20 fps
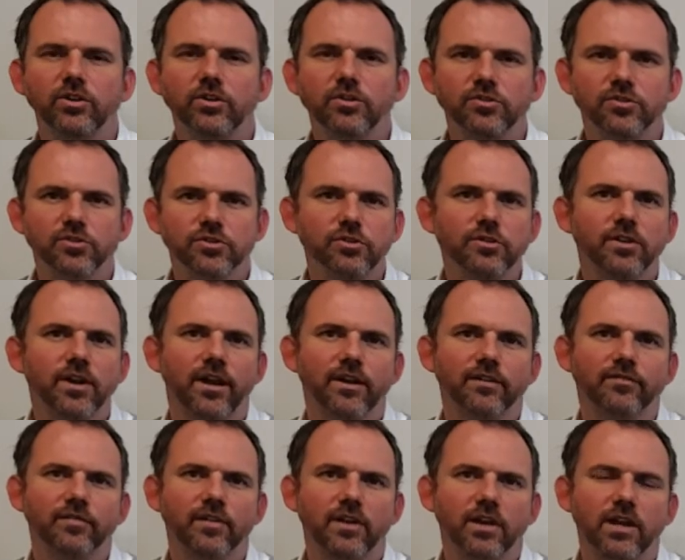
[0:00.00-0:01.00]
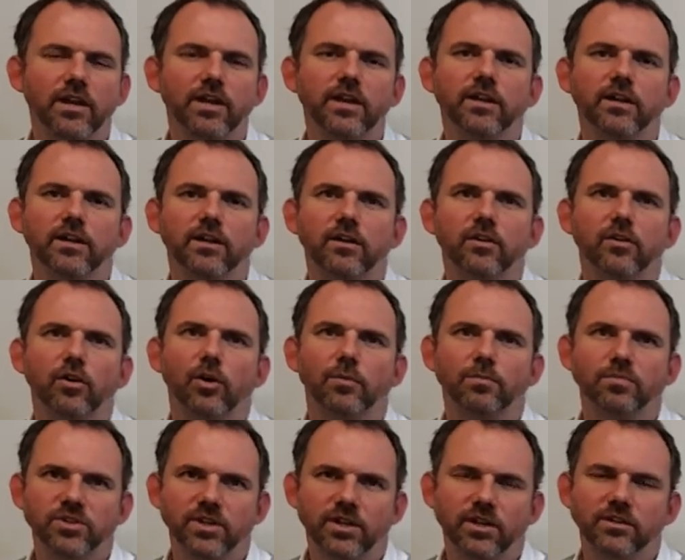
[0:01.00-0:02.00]
you should have clear
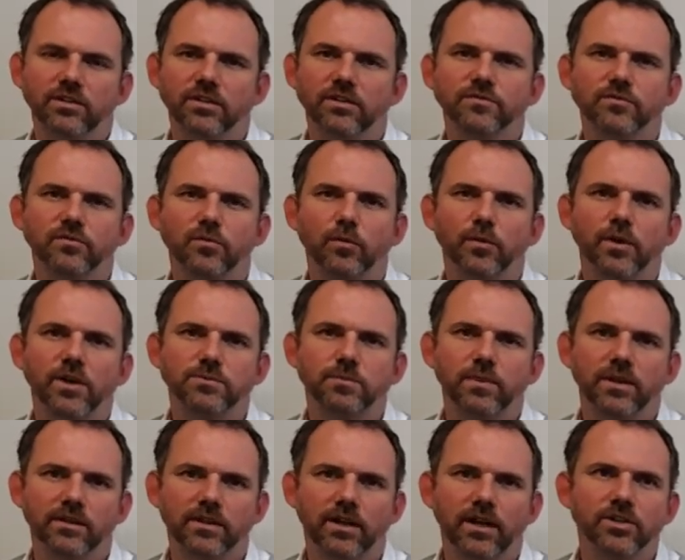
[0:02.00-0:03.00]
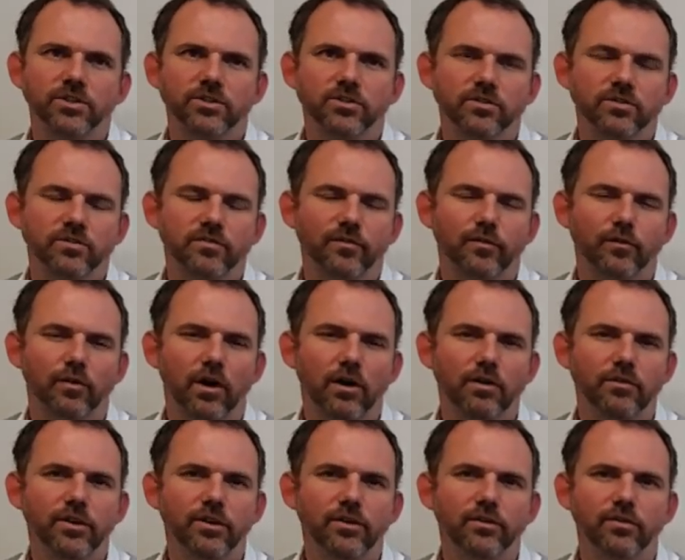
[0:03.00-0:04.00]
objectives or expectations for
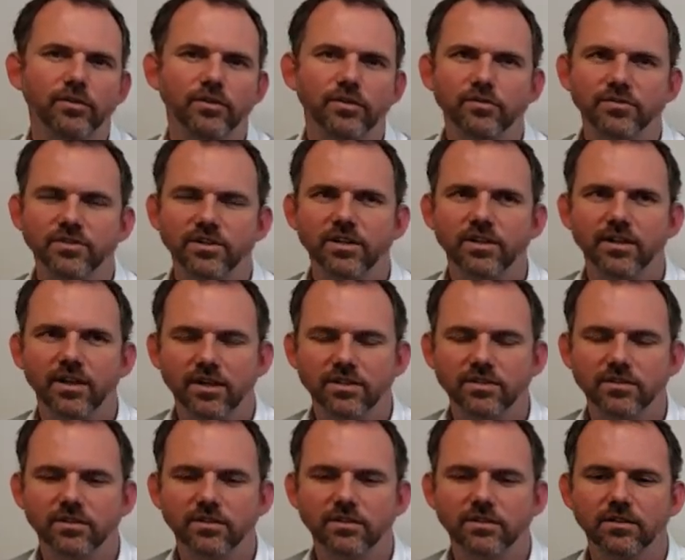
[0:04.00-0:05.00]
owning or using an asset.